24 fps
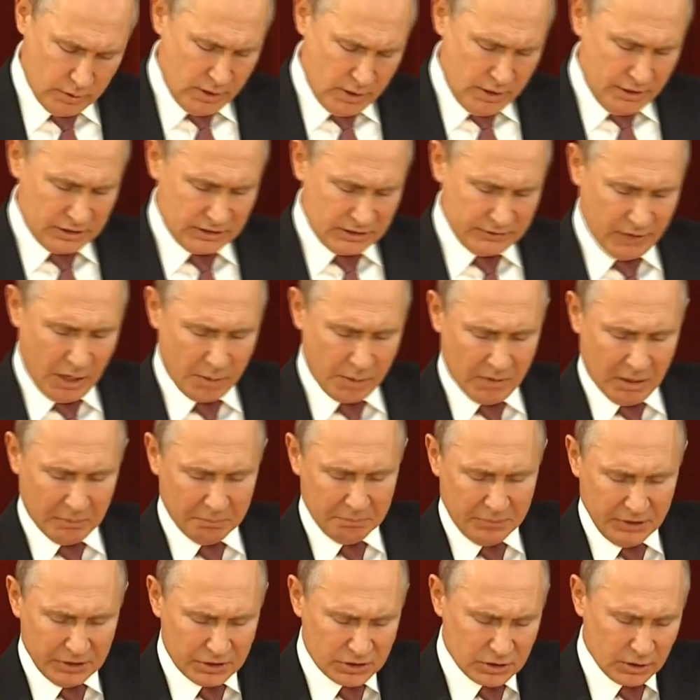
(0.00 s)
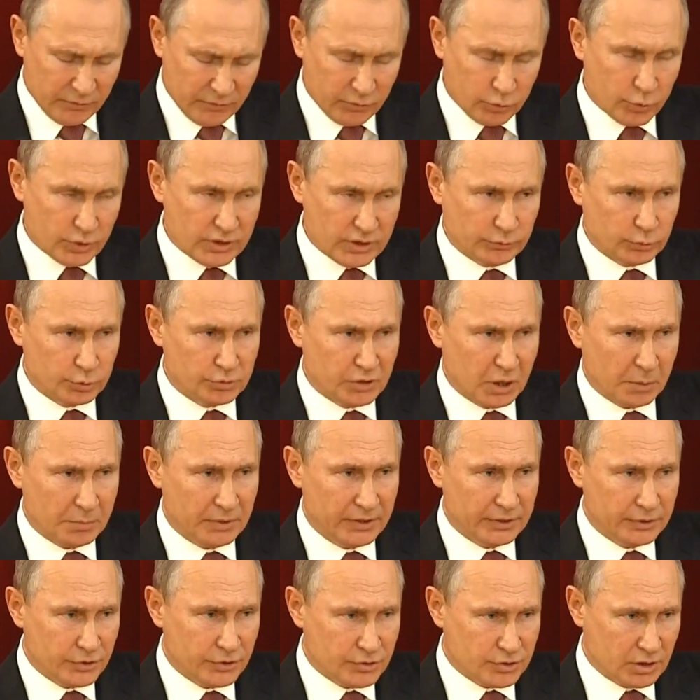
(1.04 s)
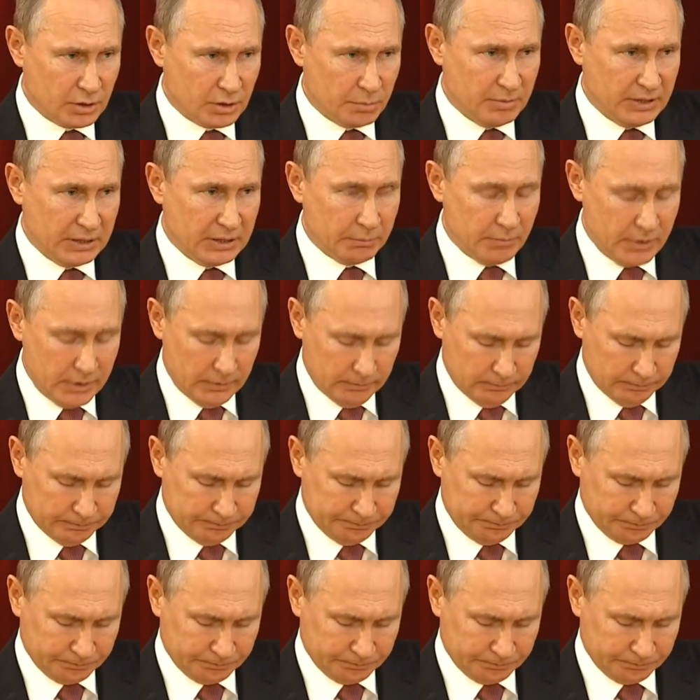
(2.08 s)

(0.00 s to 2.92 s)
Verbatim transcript: imposing sanctions on top Russian officials 6